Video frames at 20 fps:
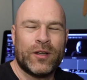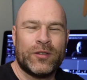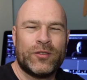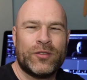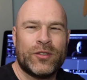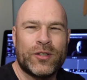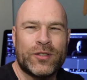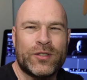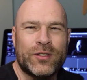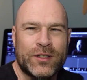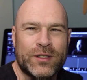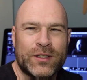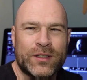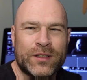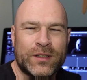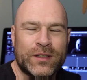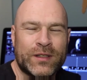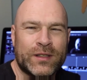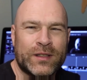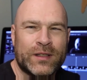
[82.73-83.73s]

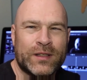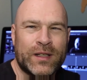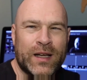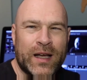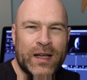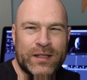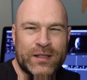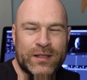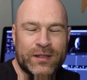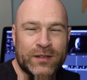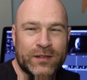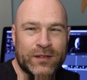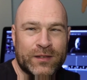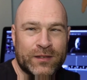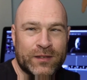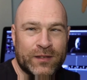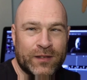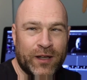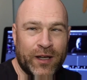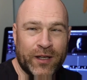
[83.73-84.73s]
Just as
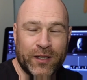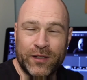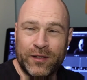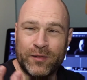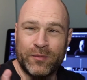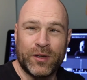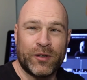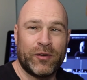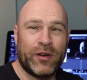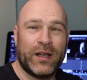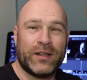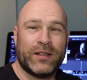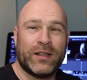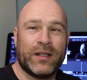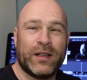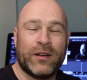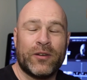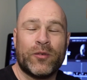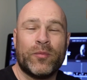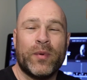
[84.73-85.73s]
like
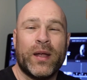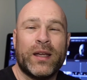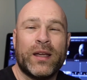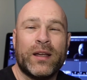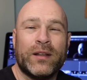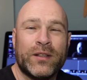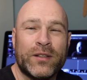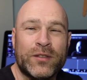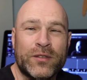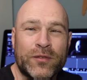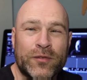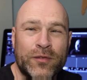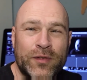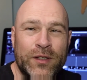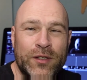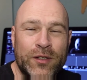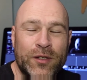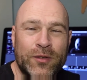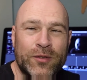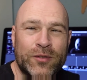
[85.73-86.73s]
creating or making these
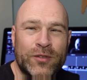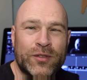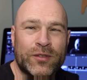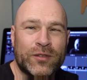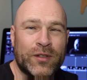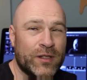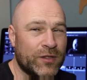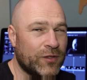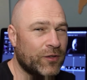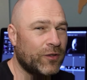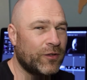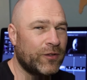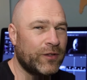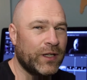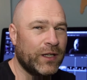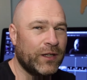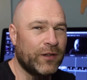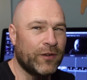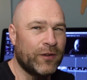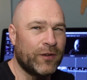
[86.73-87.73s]
videos, there is a
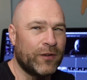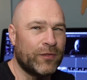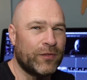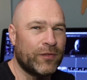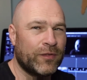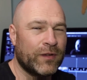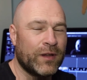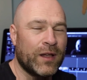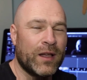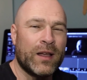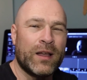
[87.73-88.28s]
learning curve.